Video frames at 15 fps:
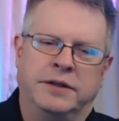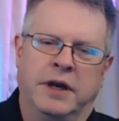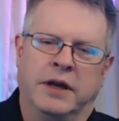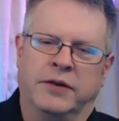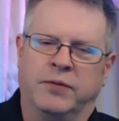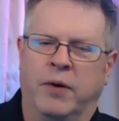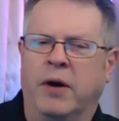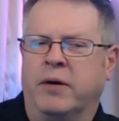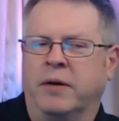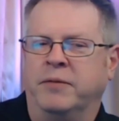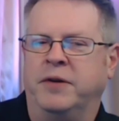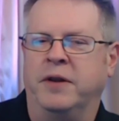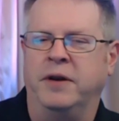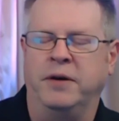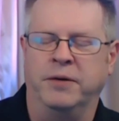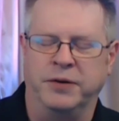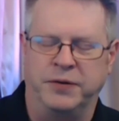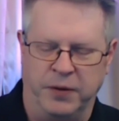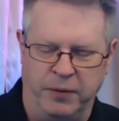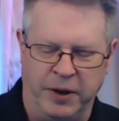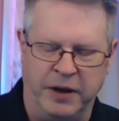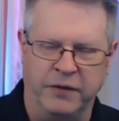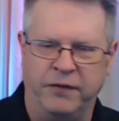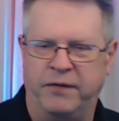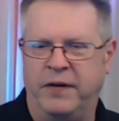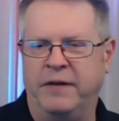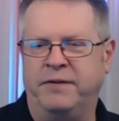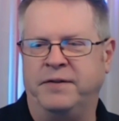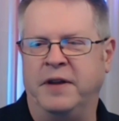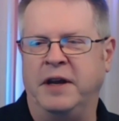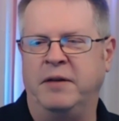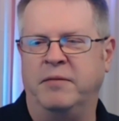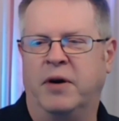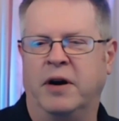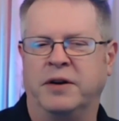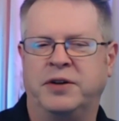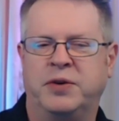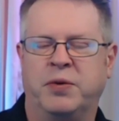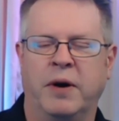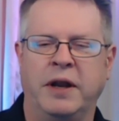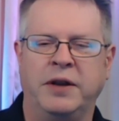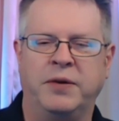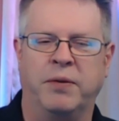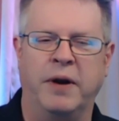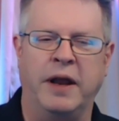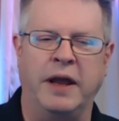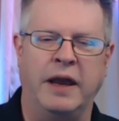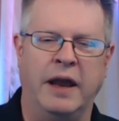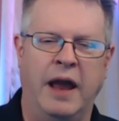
Yes. Welcome to the news for the week of 15 March 2020.